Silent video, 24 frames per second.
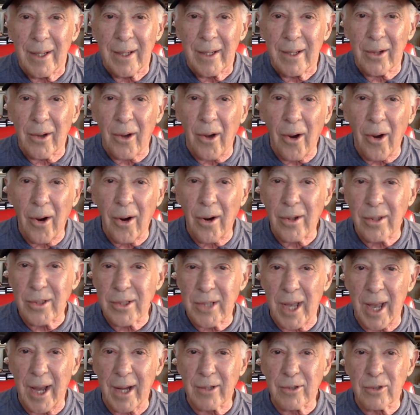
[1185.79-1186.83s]
Cars
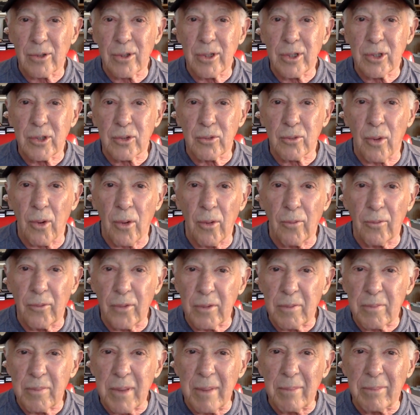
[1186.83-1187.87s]
actually drove
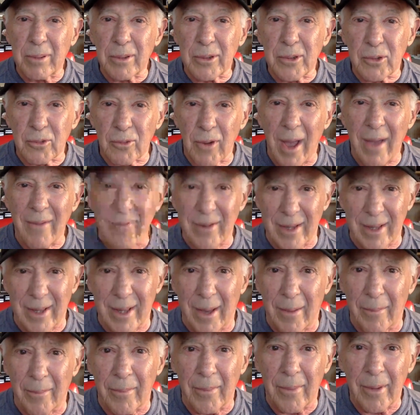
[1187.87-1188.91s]
with people driving
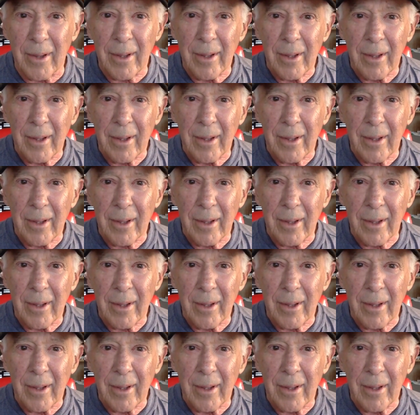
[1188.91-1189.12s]
them.